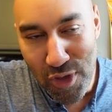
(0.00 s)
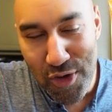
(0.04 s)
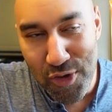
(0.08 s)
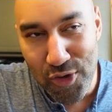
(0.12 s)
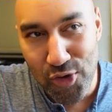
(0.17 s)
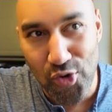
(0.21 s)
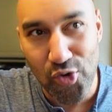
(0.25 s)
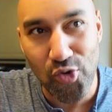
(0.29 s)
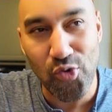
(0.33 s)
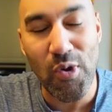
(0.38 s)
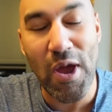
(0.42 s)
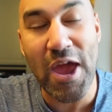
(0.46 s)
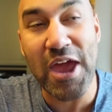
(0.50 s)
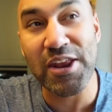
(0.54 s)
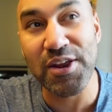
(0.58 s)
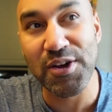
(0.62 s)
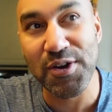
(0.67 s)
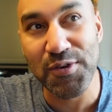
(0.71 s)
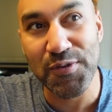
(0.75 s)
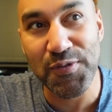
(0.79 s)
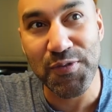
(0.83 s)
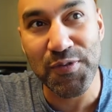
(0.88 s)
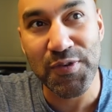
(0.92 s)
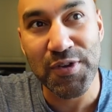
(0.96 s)

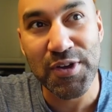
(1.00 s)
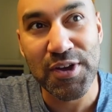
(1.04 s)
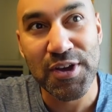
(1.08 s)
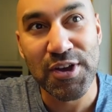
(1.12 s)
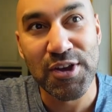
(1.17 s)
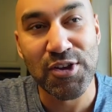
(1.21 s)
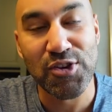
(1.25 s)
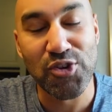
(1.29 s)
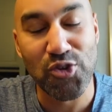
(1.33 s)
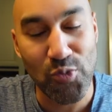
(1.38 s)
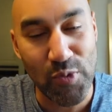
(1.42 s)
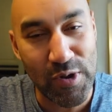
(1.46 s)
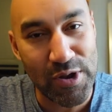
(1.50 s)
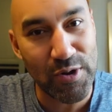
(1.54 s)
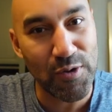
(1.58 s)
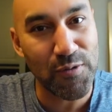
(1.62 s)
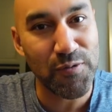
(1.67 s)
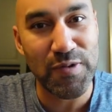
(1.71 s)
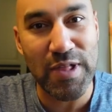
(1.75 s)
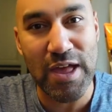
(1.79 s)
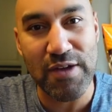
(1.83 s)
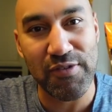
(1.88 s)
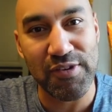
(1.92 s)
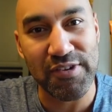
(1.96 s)
creative Dorito
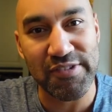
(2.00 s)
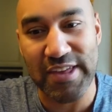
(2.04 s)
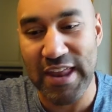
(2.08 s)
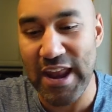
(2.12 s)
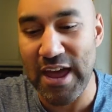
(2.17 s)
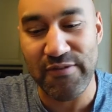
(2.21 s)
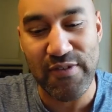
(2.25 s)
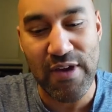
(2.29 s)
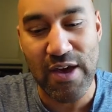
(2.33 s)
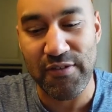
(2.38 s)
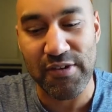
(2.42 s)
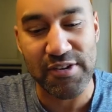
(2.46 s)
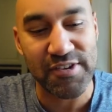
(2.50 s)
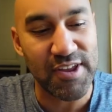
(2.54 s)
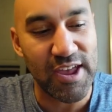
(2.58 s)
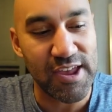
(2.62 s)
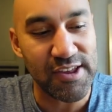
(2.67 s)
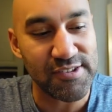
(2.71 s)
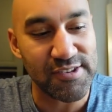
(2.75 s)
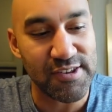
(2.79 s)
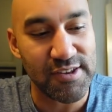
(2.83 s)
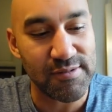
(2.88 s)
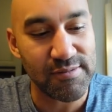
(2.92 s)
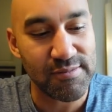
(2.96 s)
flavors that I've ever
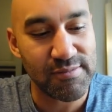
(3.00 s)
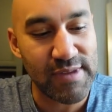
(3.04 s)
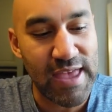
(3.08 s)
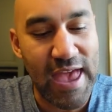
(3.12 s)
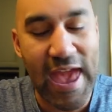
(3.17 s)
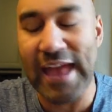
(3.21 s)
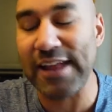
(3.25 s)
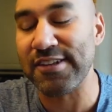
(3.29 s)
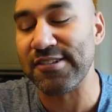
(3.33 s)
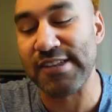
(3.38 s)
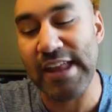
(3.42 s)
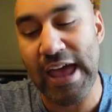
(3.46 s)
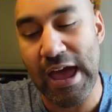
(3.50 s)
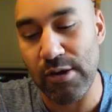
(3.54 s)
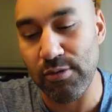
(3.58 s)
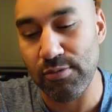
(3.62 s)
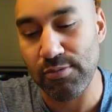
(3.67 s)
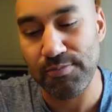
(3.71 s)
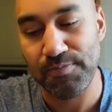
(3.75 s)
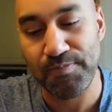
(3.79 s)
tasted. Hands down.